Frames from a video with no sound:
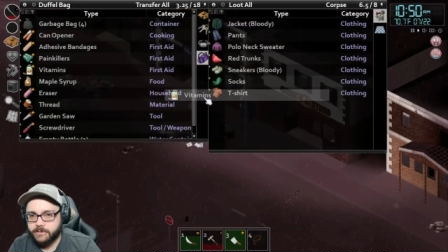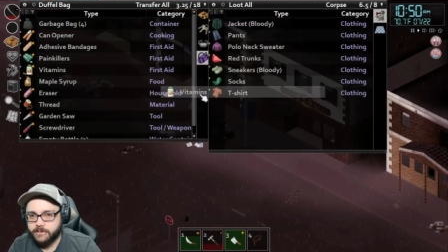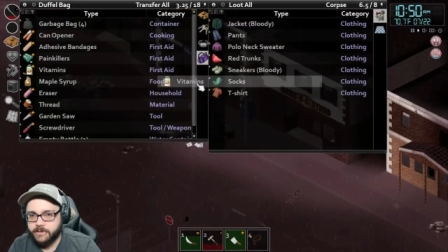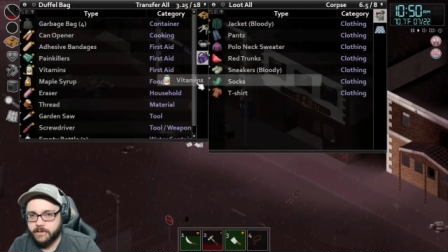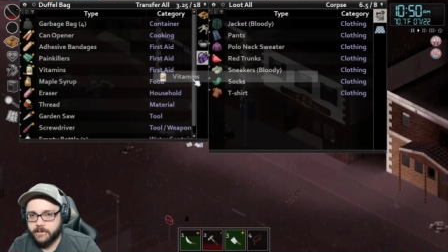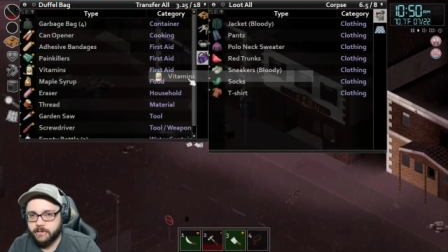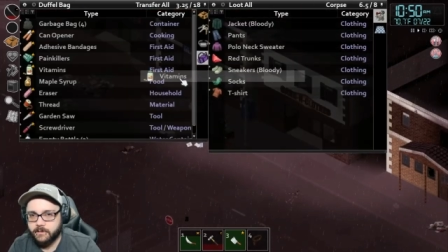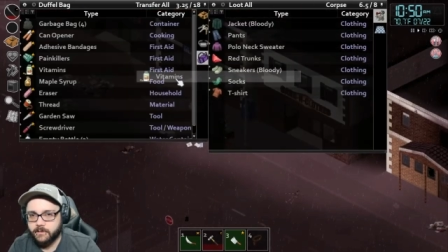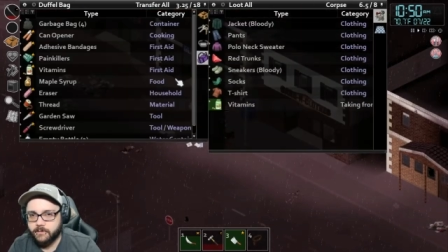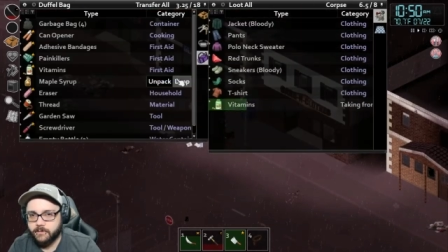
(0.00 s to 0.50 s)

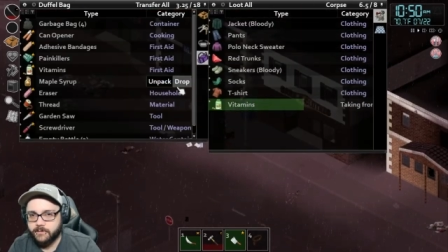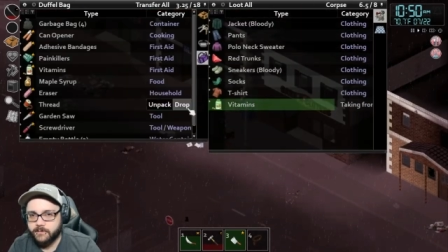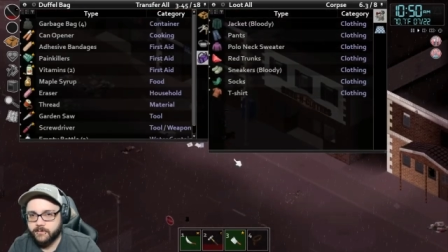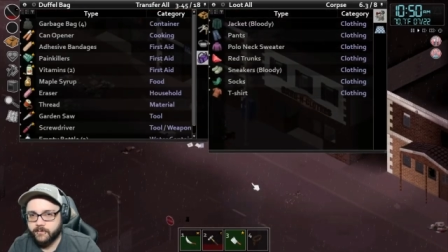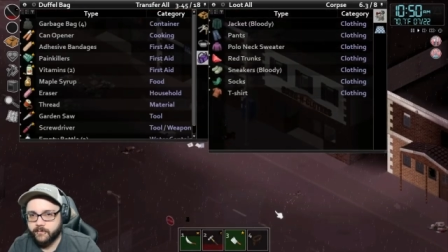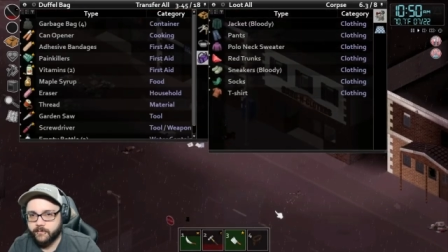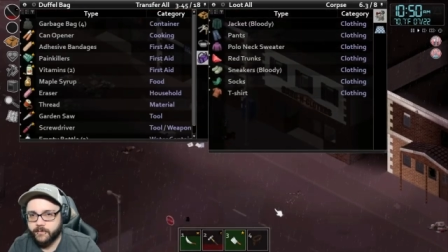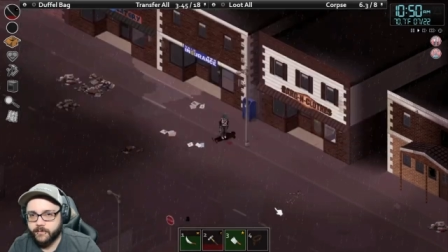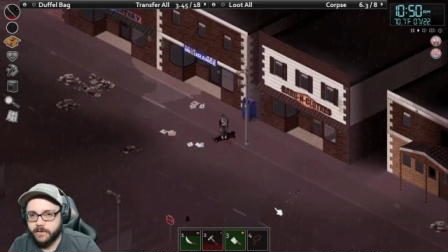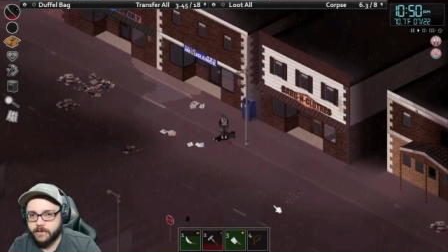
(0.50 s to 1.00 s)
Take those
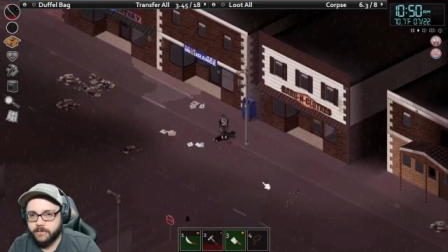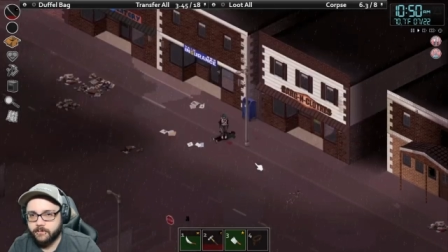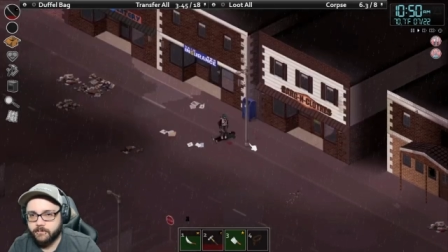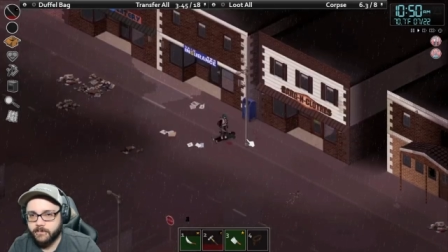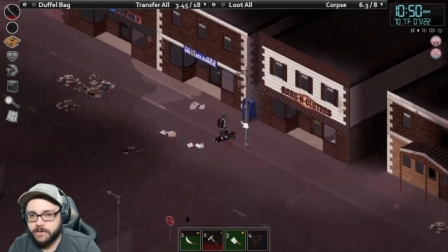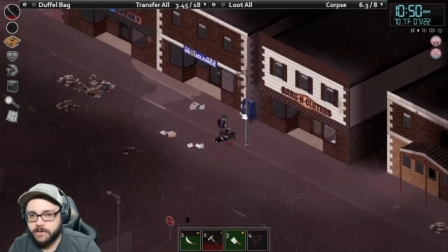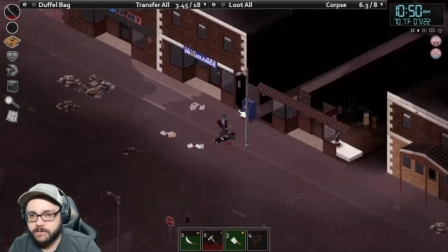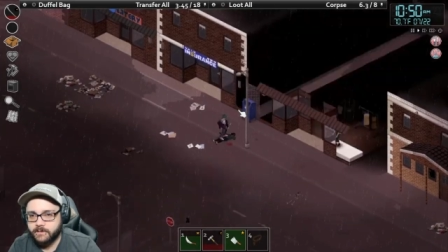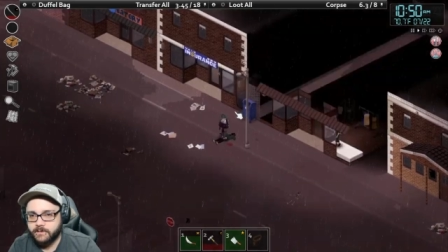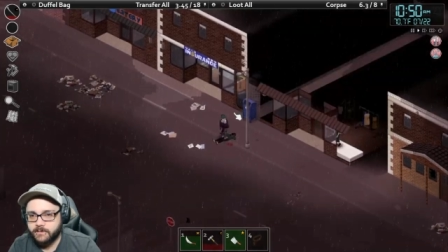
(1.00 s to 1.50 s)

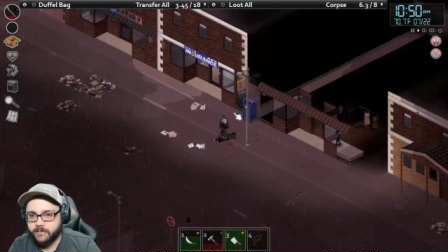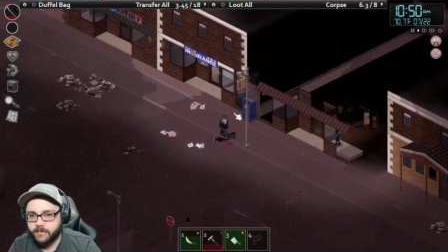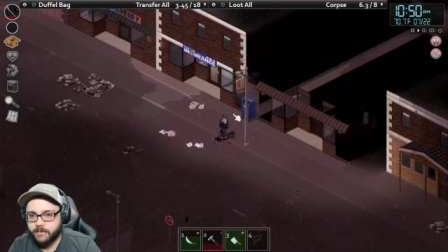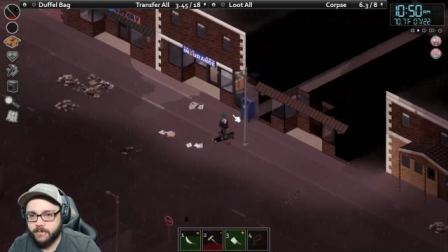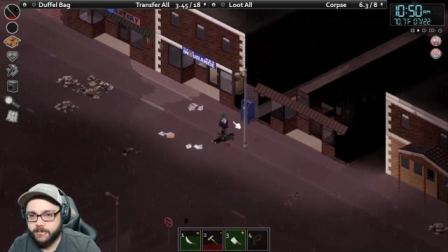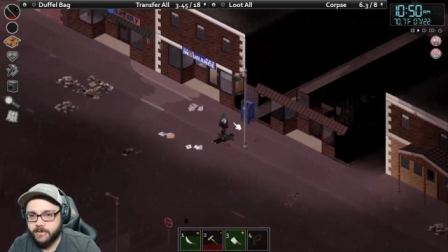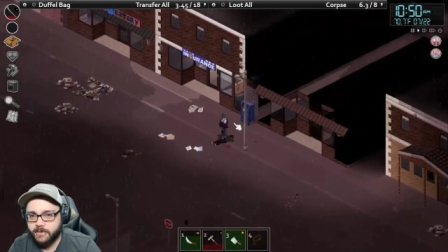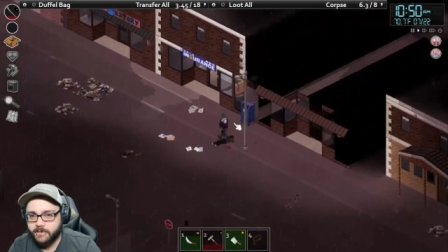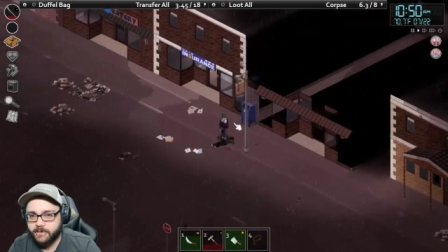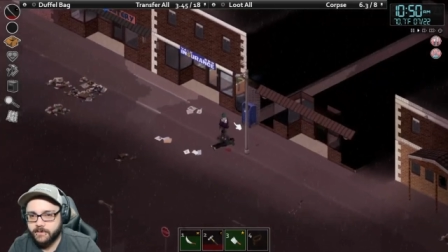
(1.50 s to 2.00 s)
vitamins
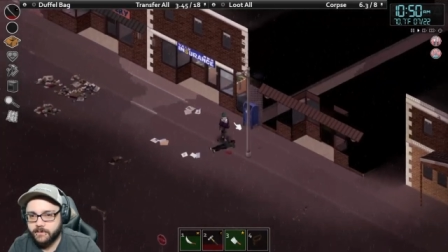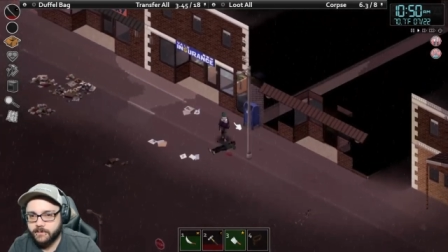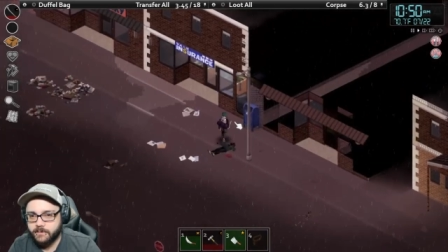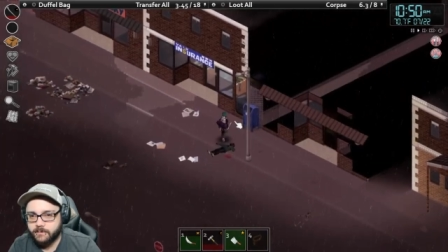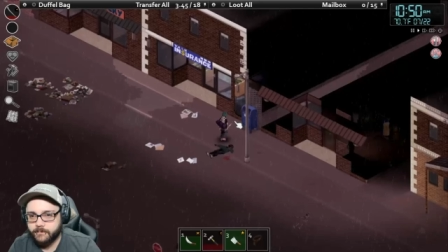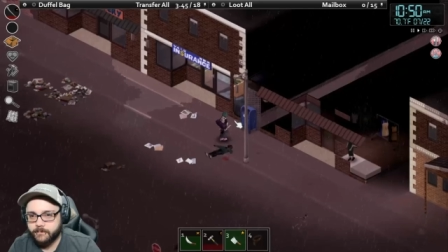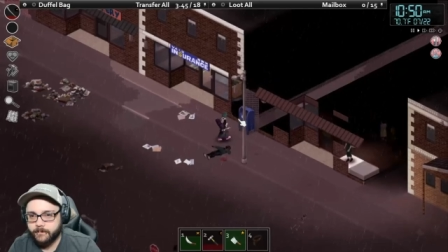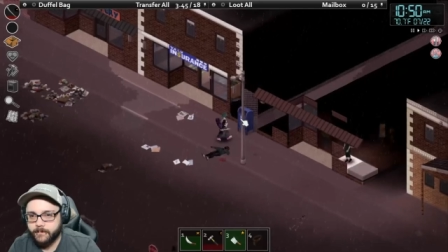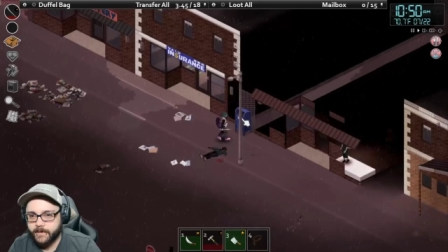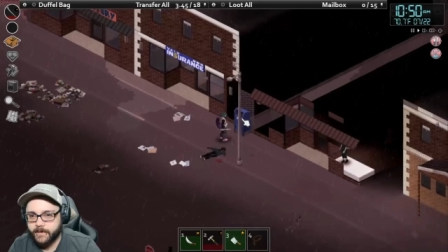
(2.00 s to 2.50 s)
from you, sir.
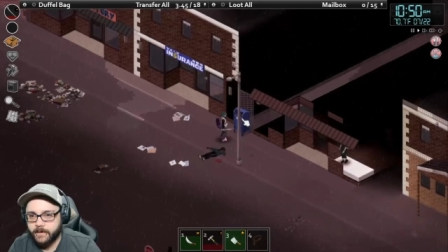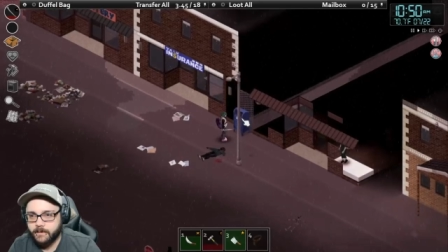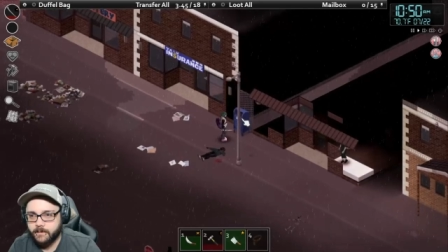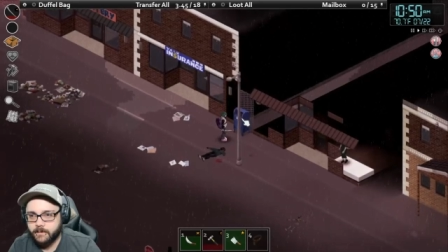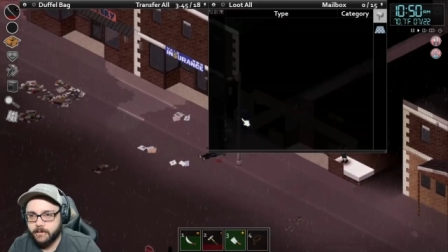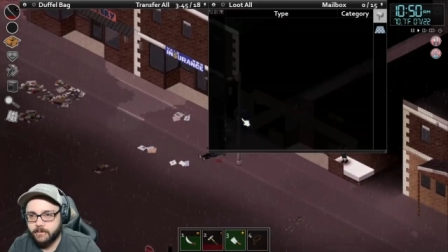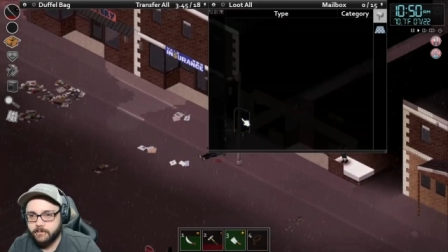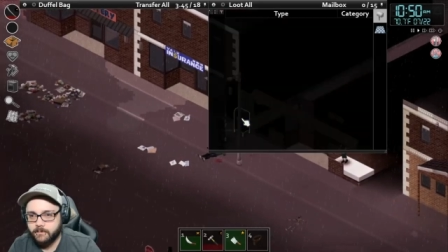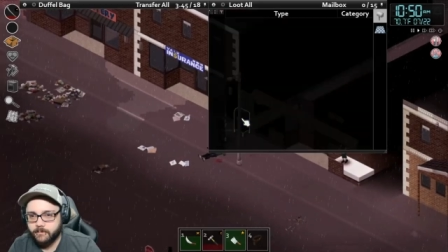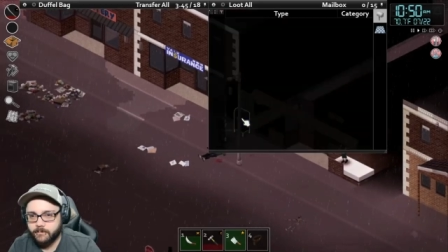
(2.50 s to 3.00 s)
Thank
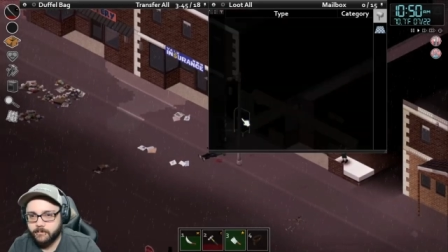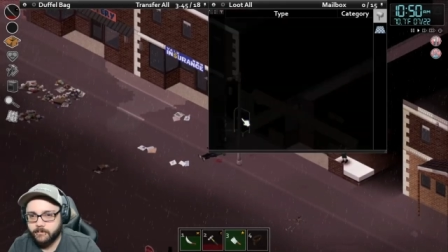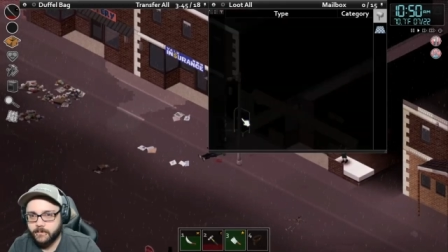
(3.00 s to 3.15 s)
you.